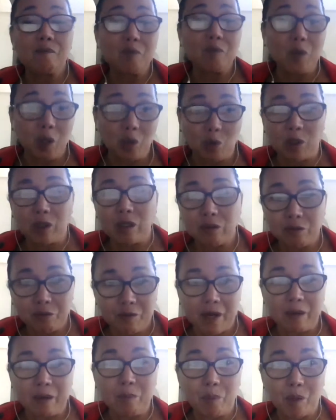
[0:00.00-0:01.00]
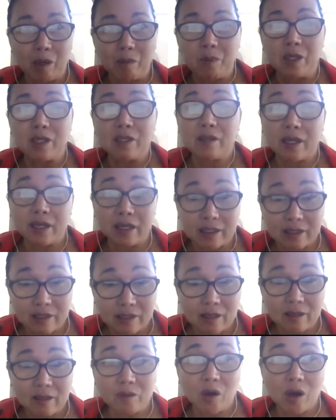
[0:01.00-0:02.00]
in order to find properties, I
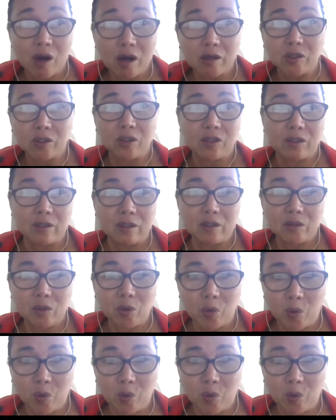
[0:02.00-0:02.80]
attend auctions,